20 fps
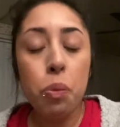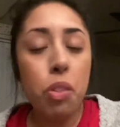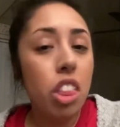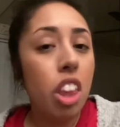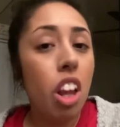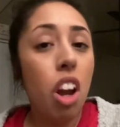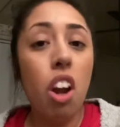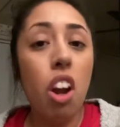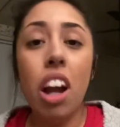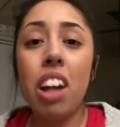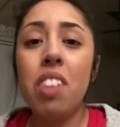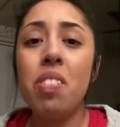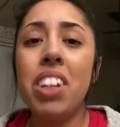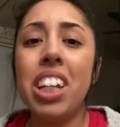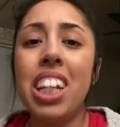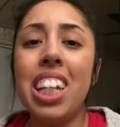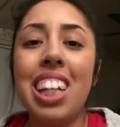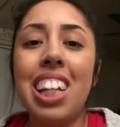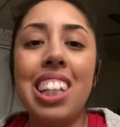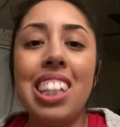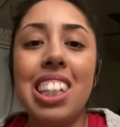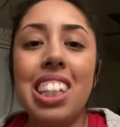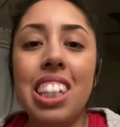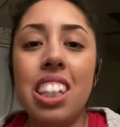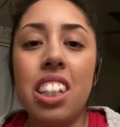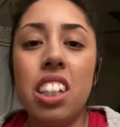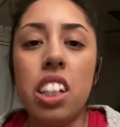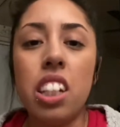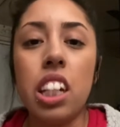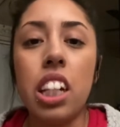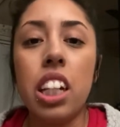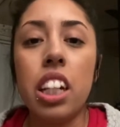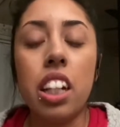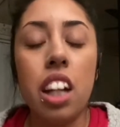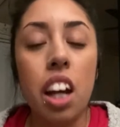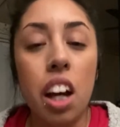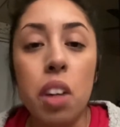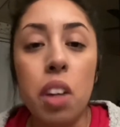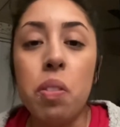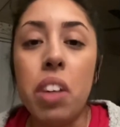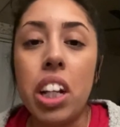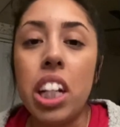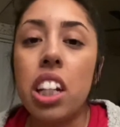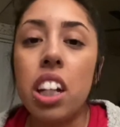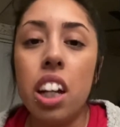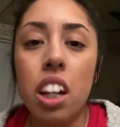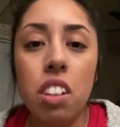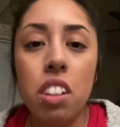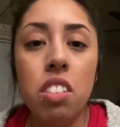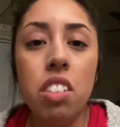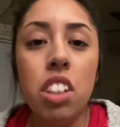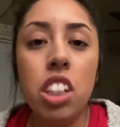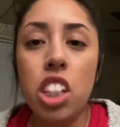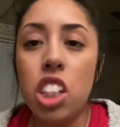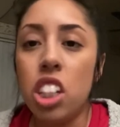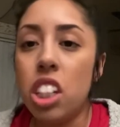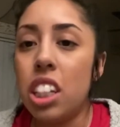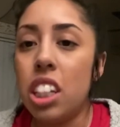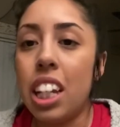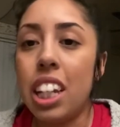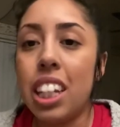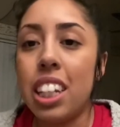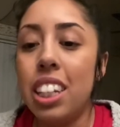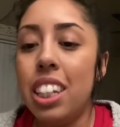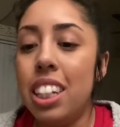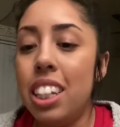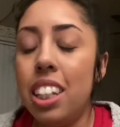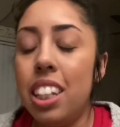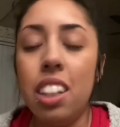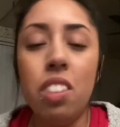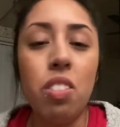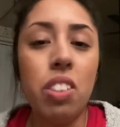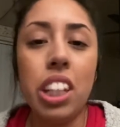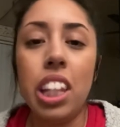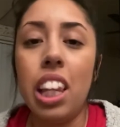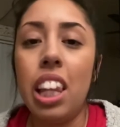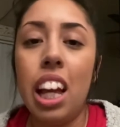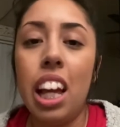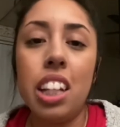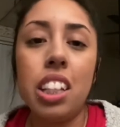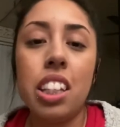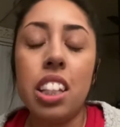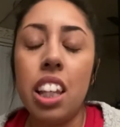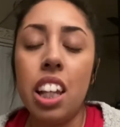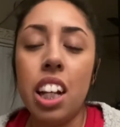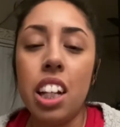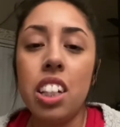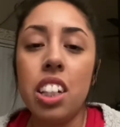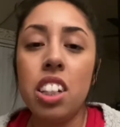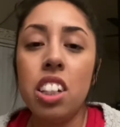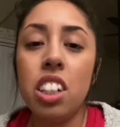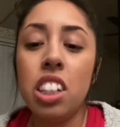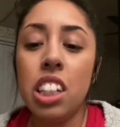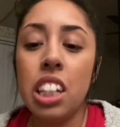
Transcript: I mean, it's either gonna cut my gums just like it did with the last aligners,